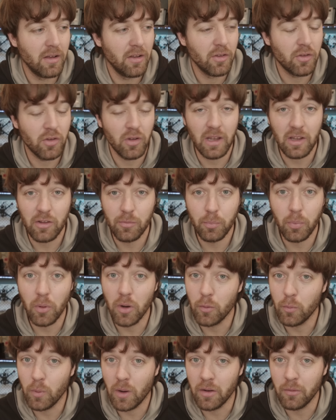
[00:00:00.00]
So that's
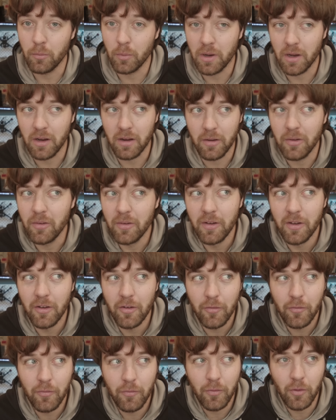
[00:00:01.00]
point one, where
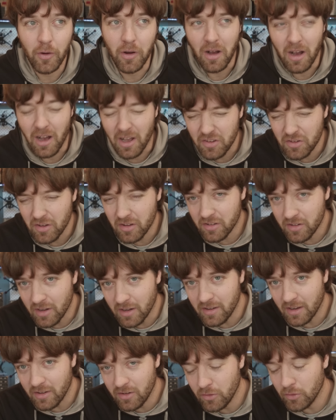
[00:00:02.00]
for us it's
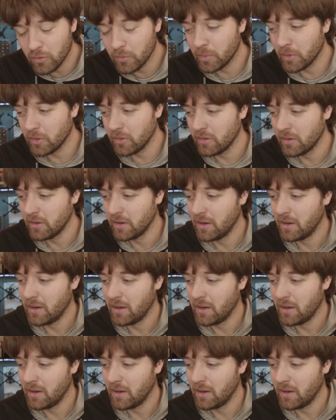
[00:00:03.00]
not yet usable.